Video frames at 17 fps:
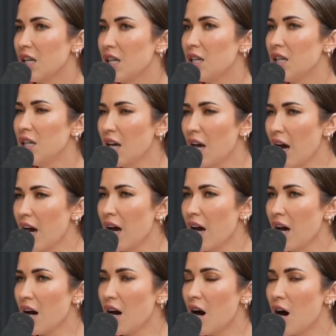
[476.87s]

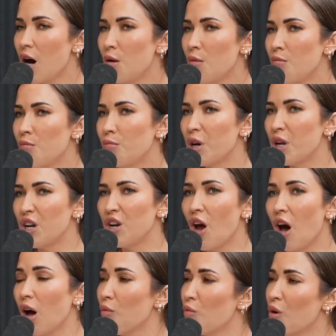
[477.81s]
Yeah, but
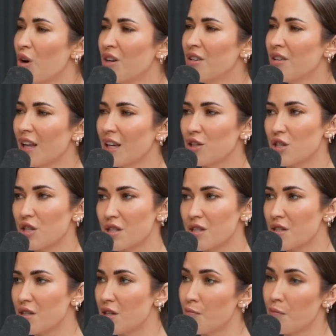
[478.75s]
not one like
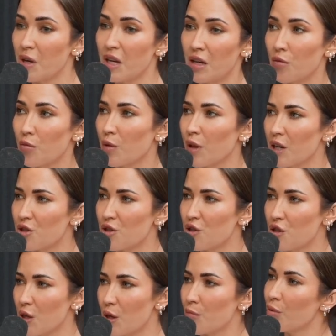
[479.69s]
just to be in a relationship.